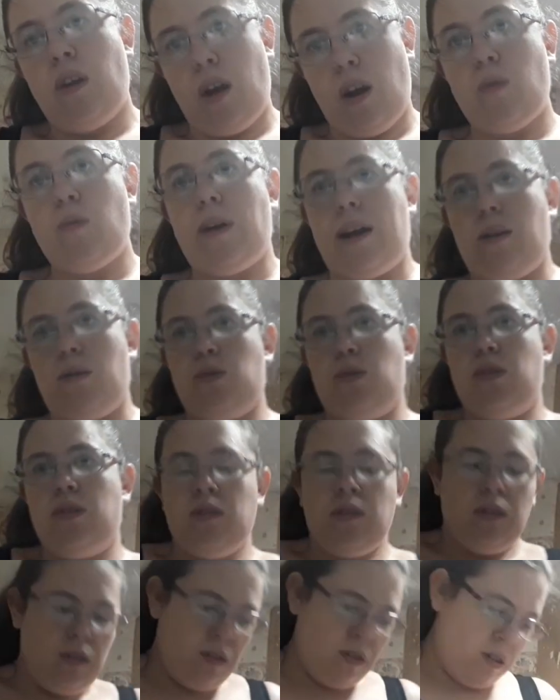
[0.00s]
around
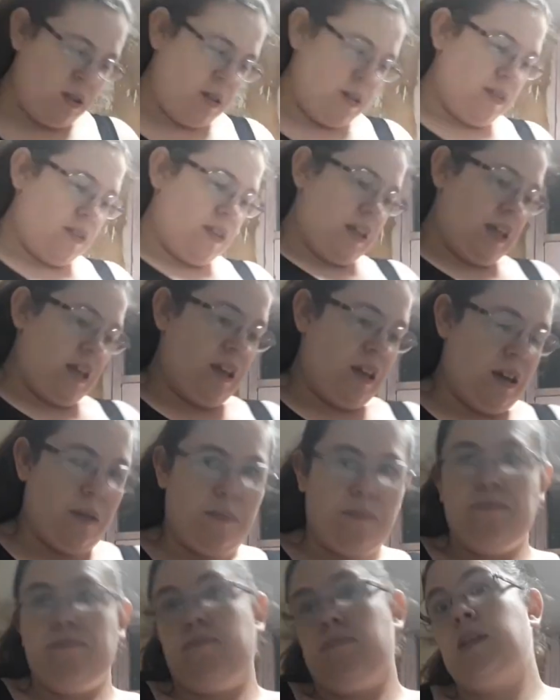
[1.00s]

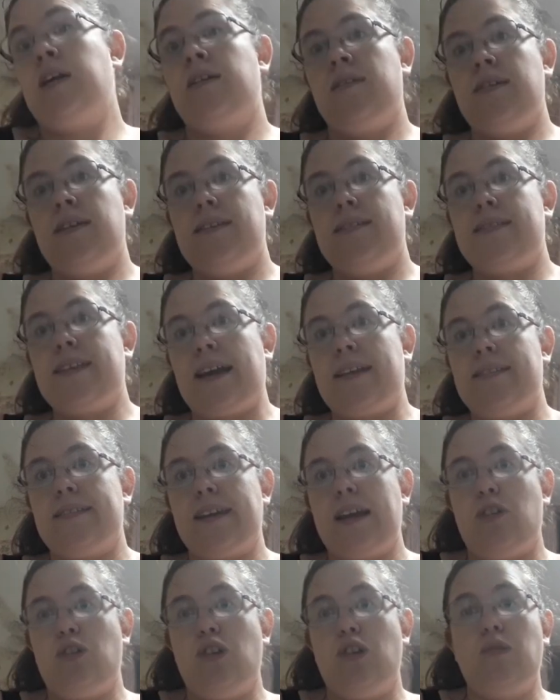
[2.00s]
the second
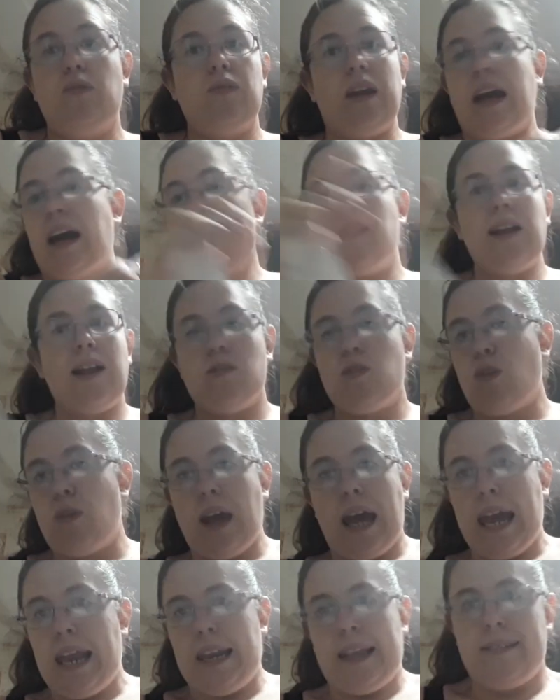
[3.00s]
skin you're using, and that's
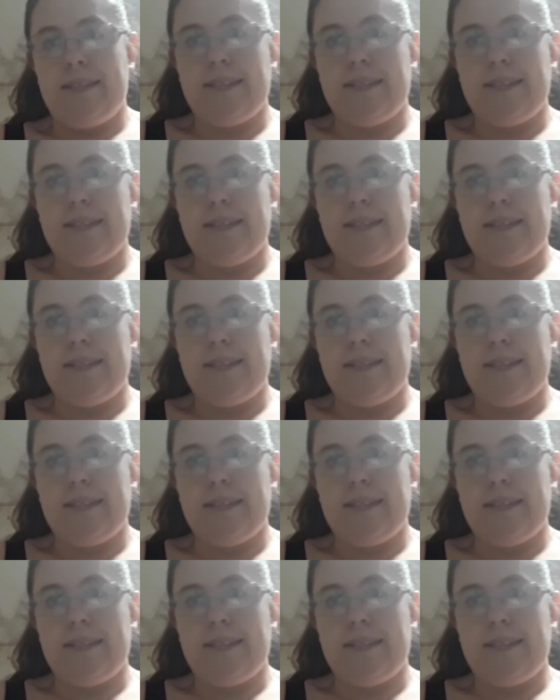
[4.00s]
on any